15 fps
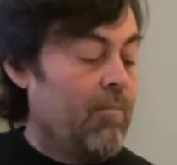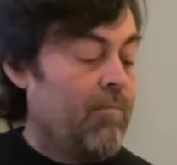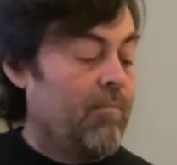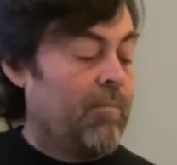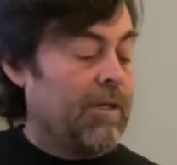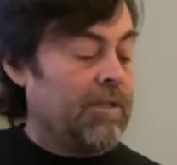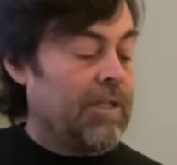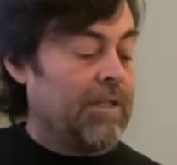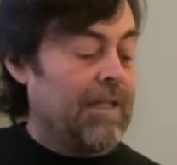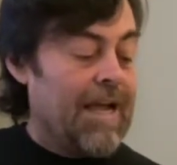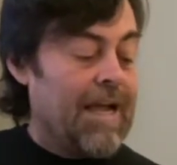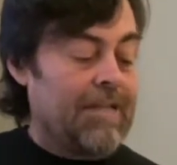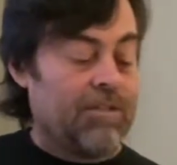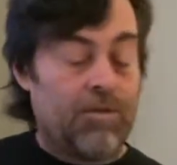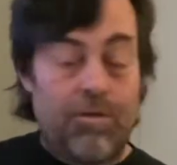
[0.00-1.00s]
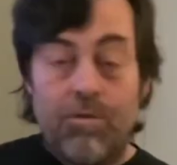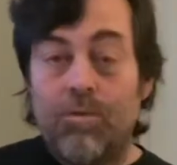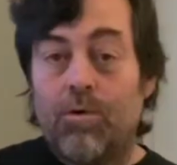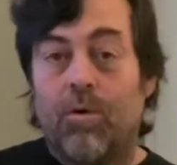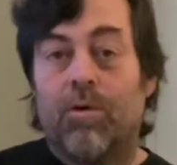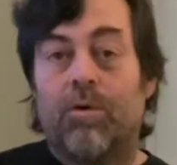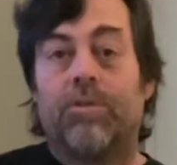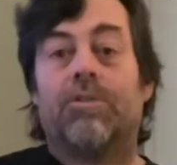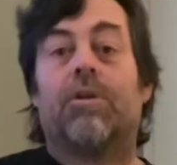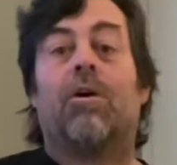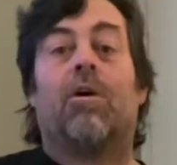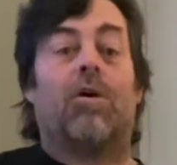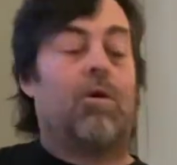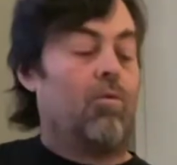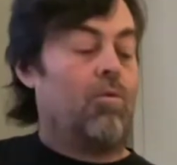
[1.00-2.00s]
But the last 2 chords
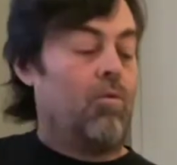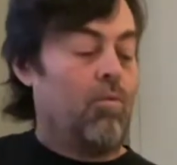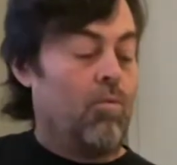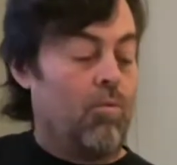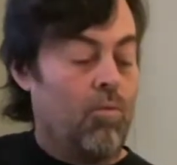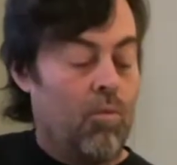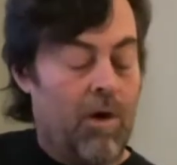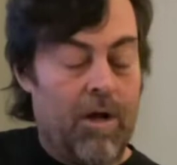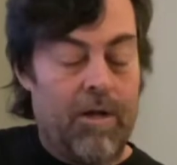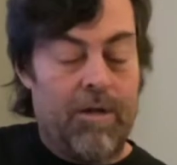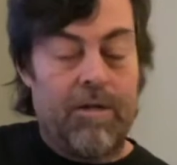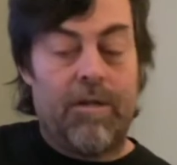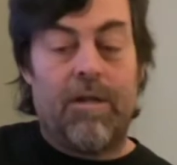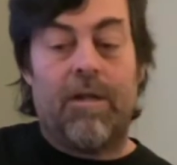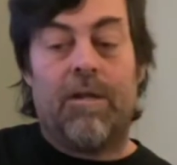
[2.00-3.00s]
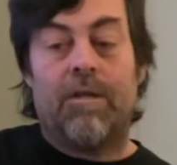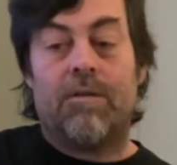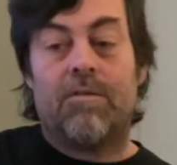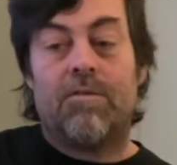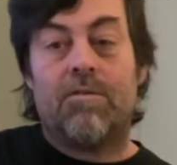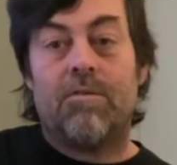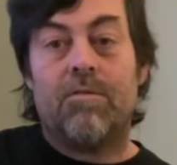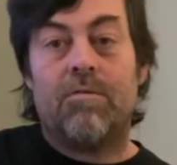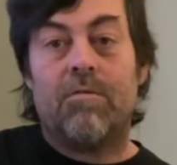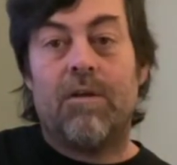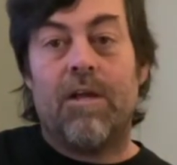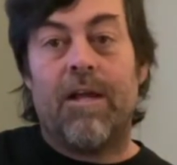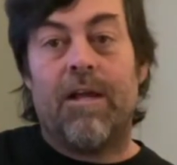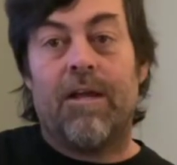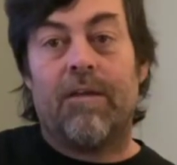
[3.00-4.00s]
are 1 and 2
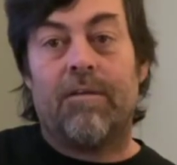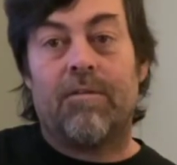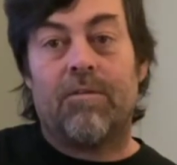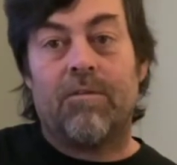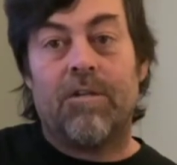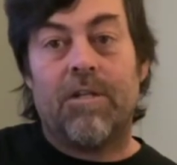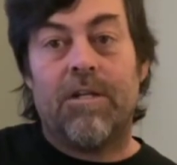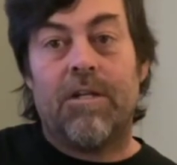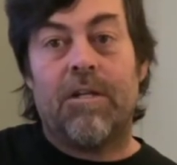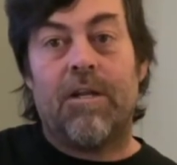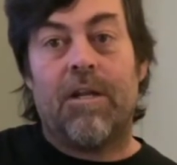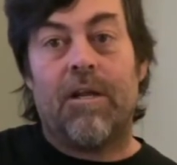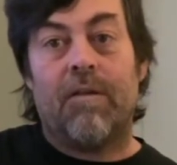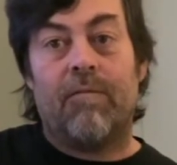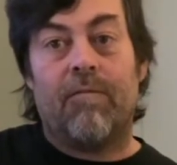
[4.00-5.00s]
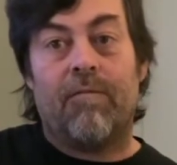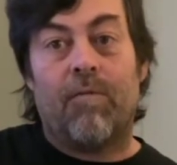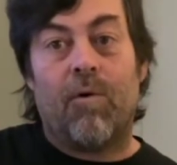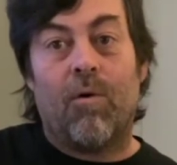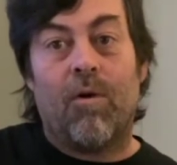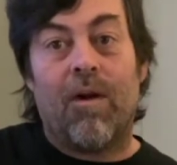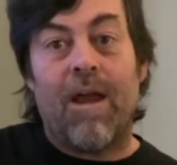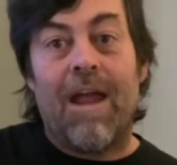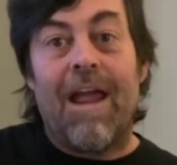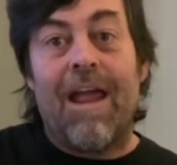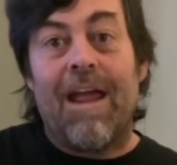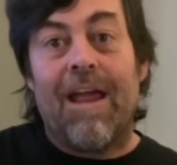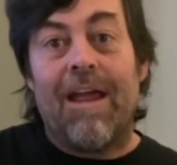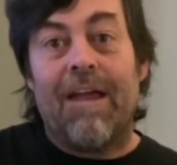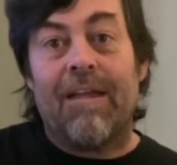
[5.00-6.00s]
and 3 and 4
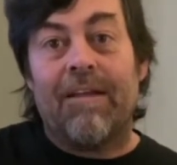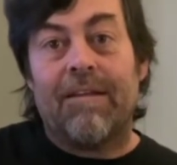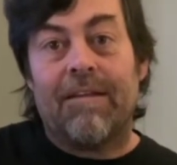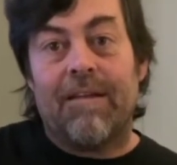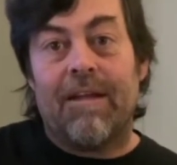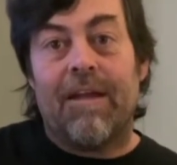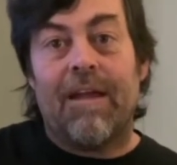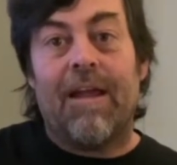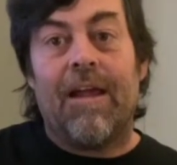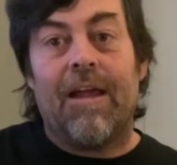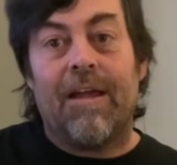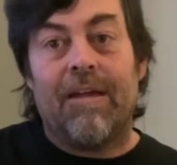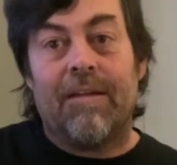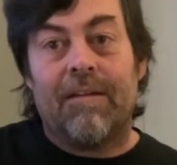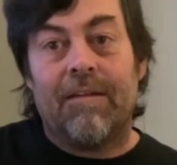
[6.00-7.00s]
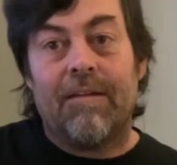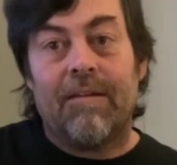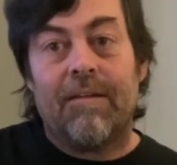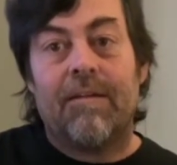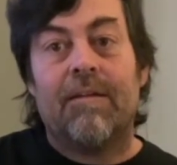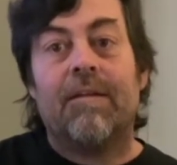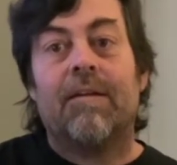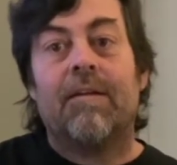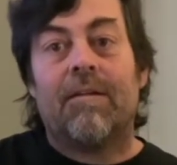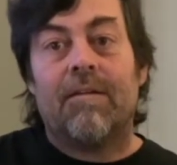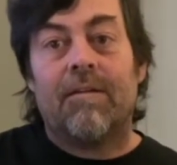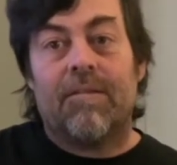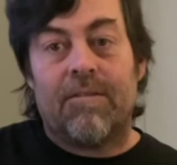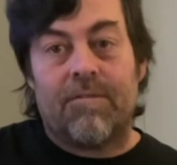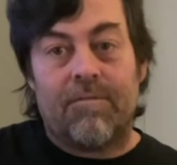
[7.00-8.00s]
and 3
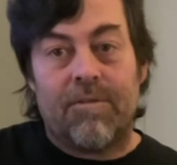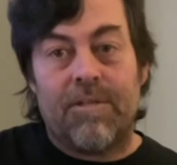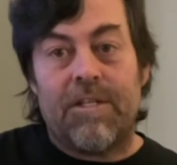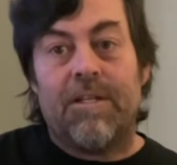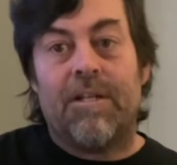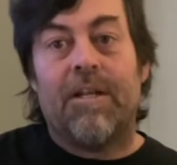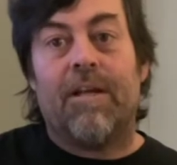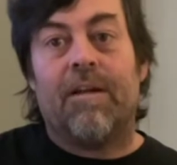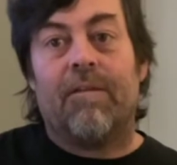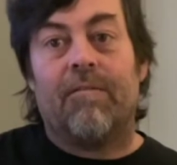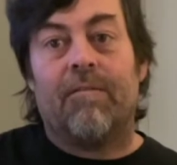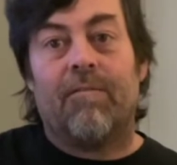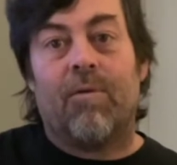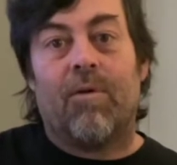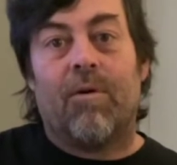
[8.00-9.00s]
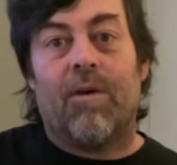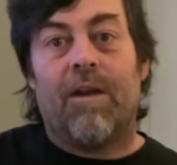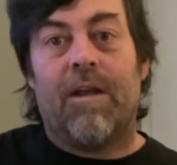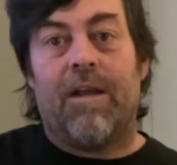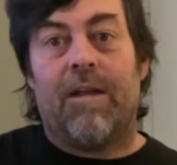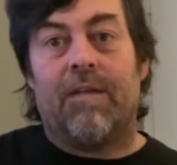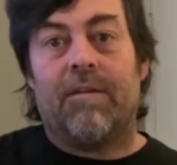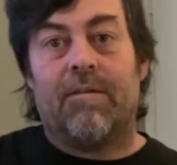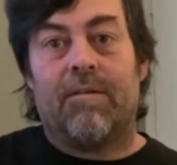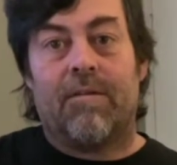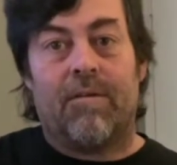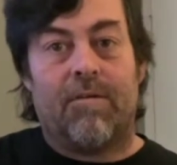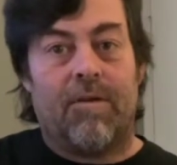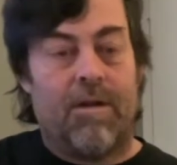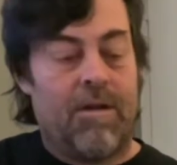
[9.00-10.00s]
and 4 and.
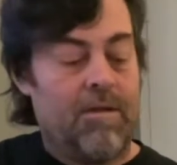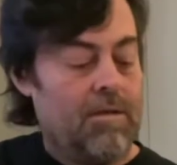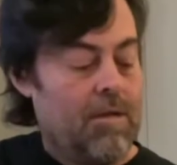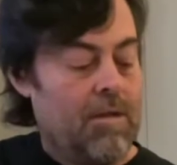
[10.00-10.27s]
All right?